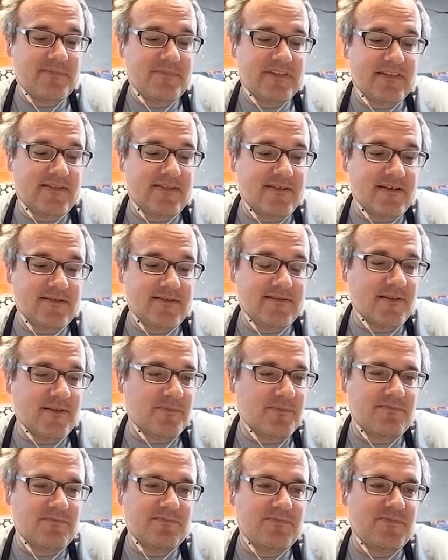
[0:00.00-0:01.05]
the, the
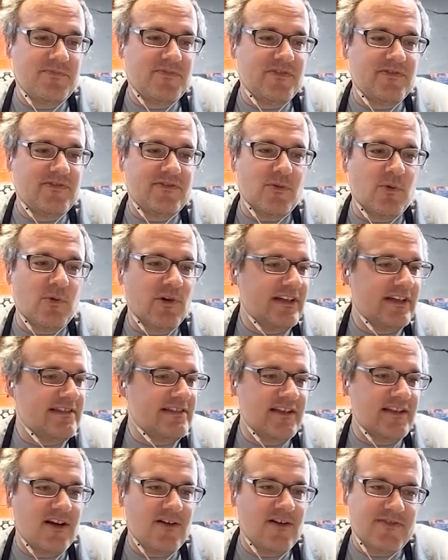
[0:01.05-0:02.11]
the work
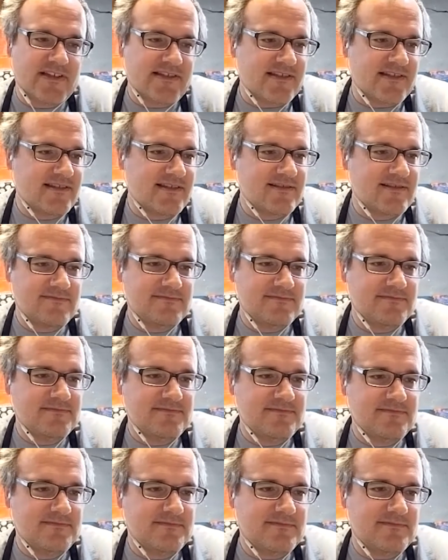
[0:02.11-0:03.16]
itself is
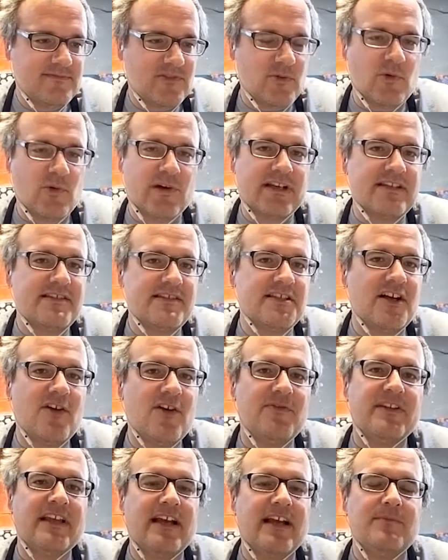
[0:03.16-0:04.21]
the work
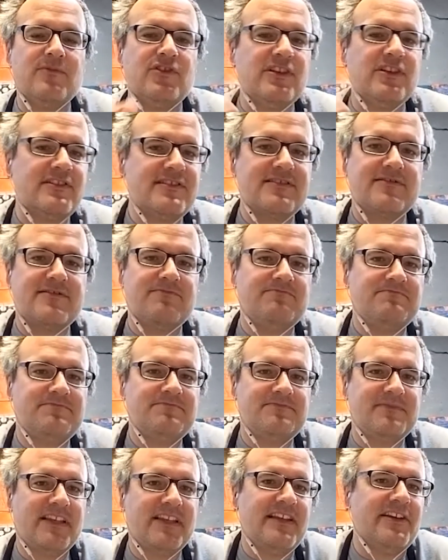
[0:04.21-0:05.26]
itself and i'm just
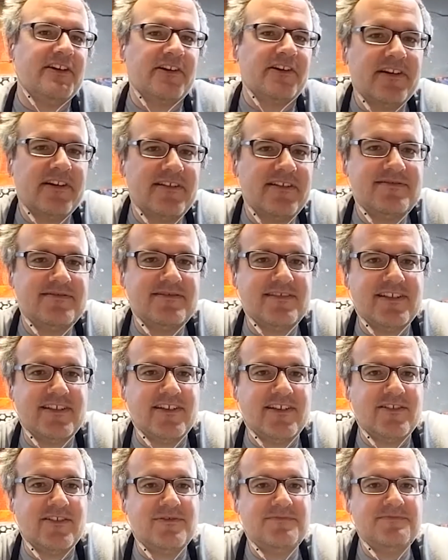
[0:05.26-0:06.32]
here
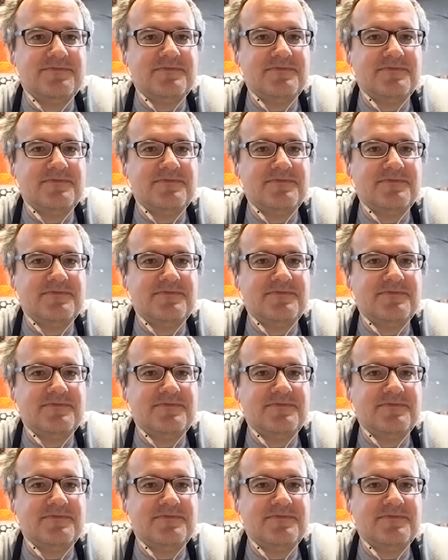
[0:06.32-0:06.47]
you know